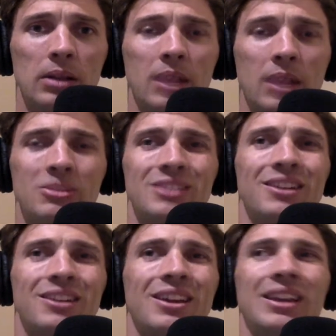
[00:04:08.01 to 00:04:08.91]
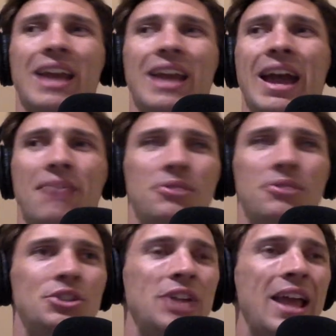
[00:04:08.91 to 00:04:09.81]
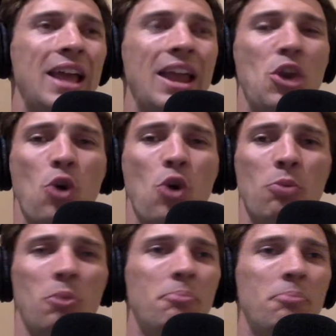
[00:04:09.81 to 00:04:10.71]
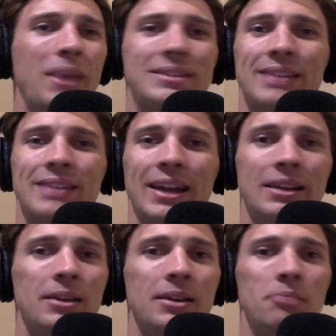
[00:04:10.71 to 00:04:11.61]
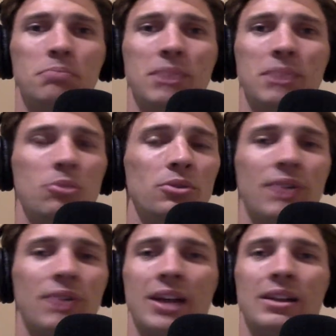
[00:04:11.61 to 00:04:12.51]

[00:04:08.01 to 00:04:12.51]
And I'm just talking average, normal, baseline people, not